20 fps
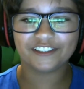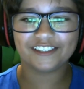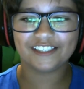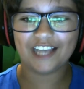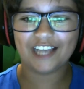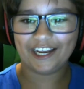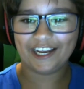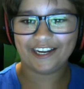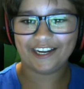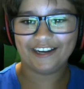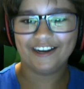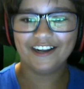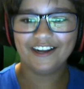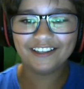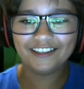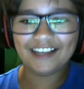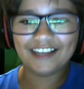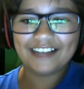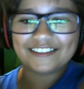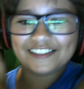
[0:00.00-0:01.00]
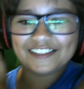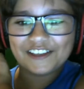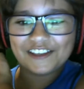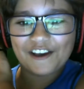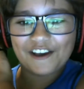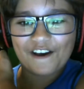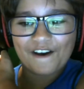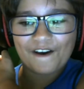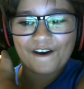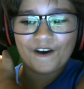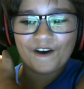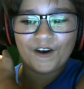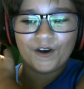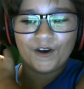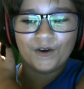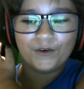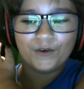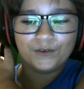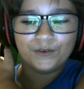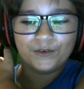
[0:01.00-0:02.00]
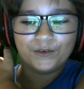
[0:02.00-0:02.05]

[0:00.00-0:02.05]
site. Let's go!